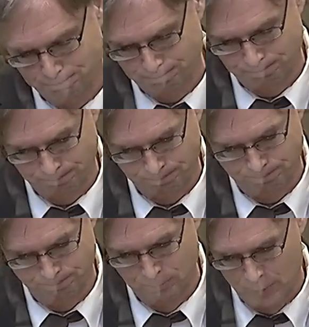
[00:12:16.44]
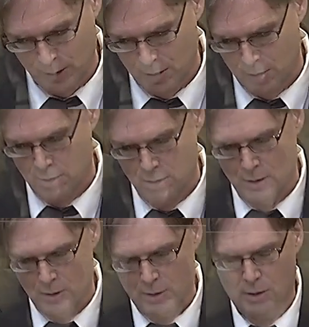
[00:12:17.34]
itself be dragged
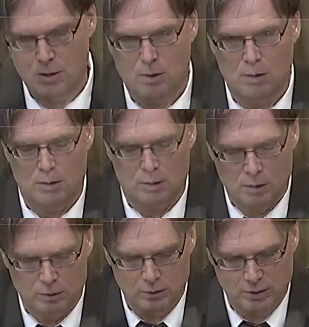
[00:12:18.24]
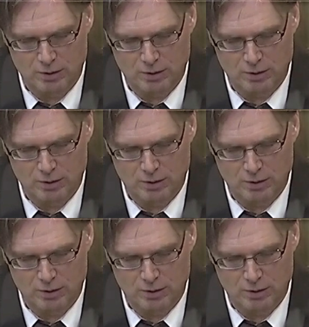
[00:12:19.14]
into the quicksand.